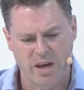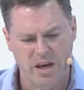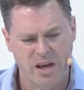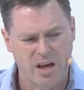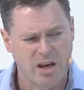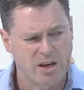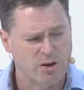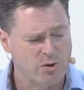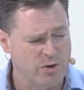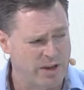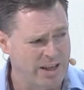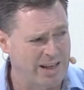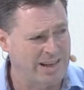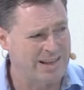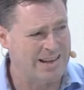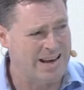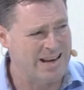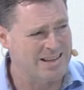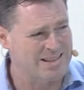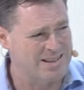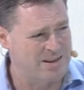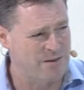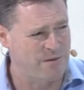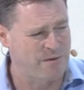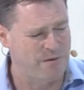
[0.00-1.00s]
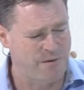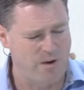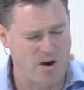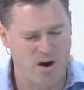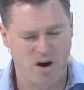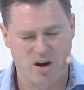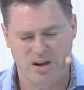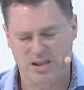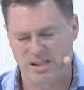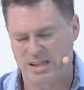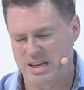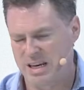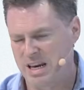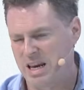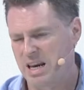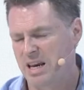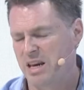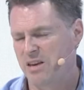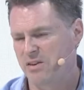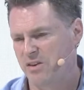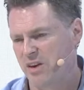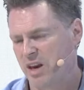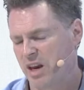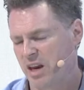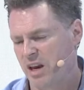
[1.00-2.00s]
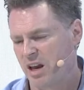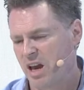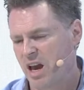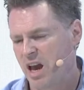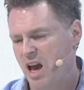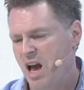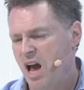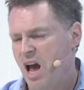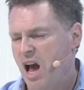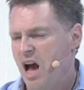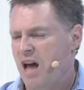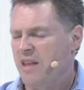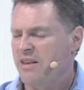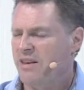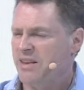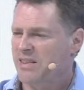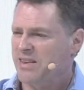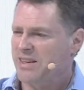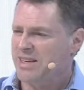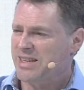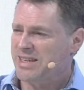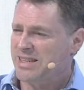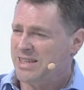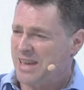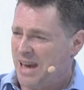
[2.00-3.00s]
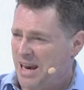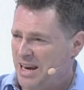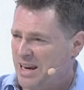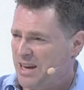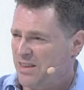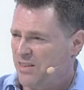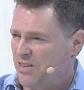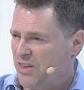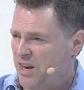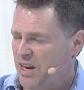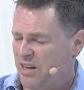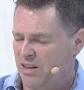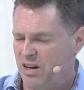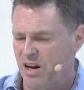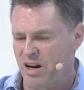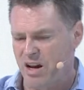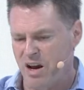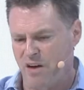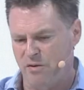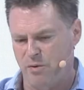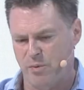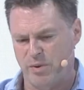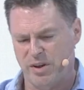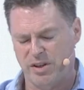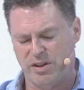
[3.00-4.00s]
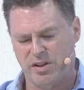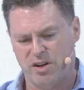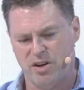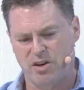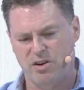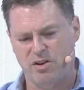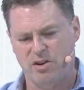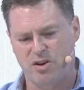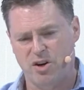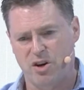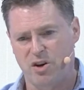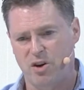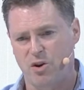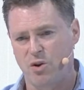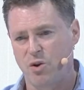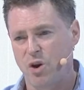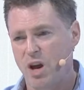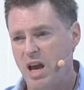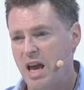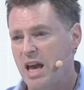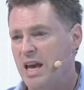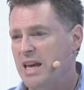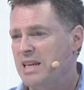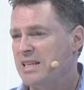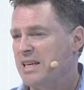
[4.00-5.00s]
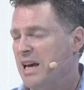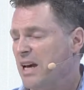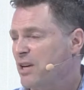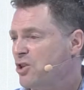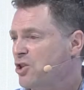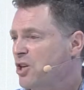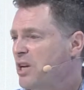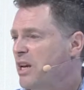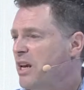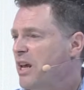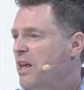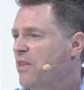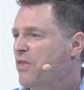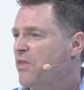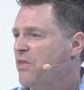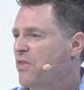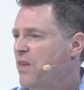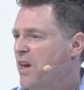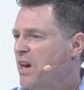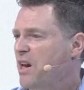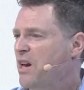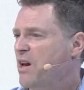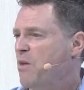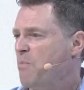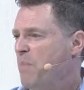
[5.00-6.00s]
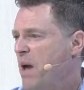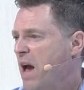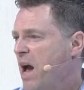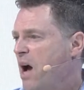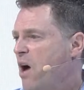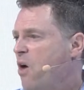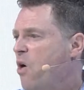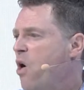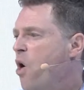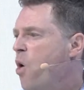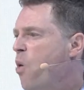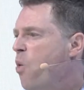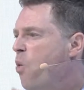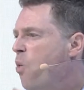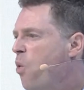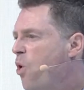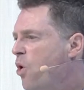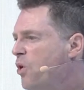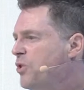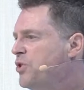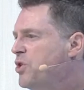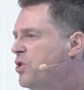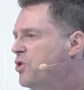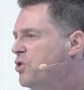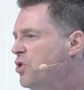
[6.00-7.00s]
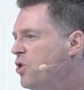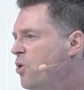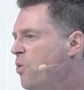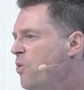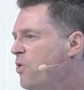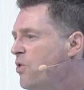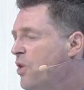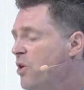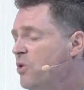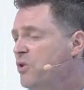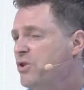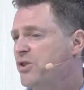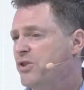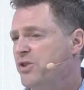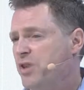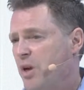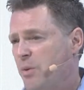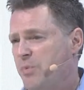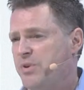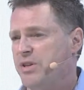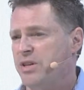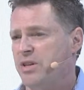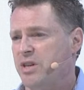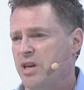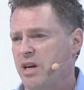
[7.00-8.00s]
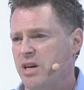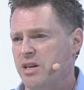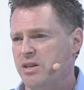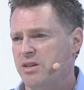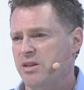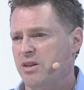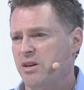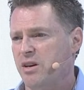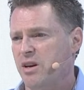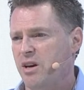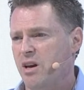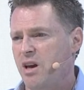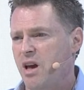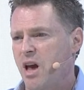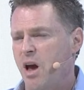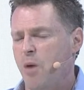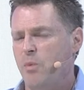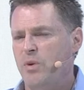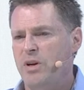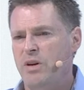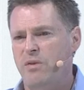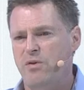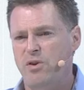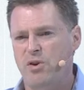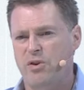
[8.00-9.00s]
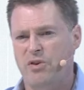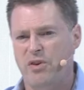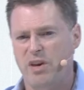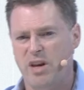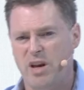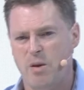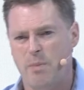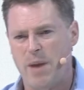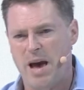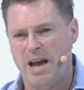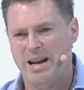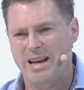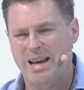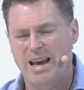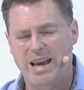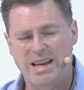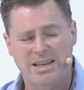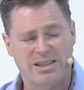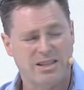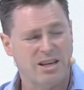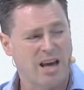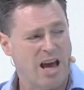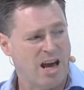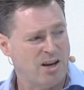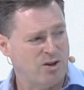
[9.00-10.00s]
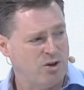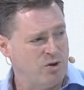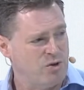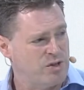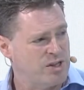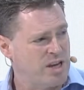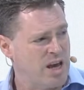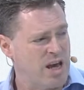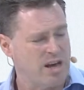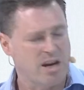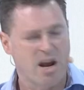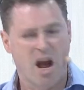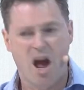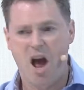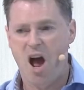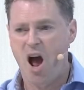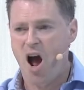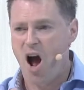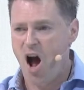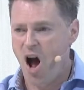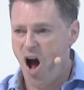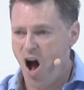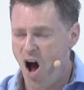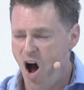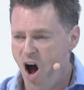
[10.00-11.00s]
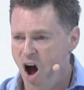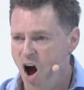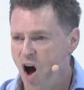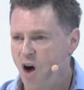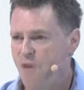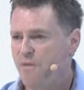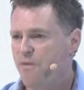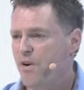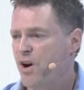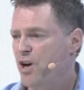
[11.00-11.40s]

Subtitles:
So I think that's the first key thing. I think the second thing that governments can do is actually think about what to do with those subsidies. I mean, if you think about it, it's, as you said, $500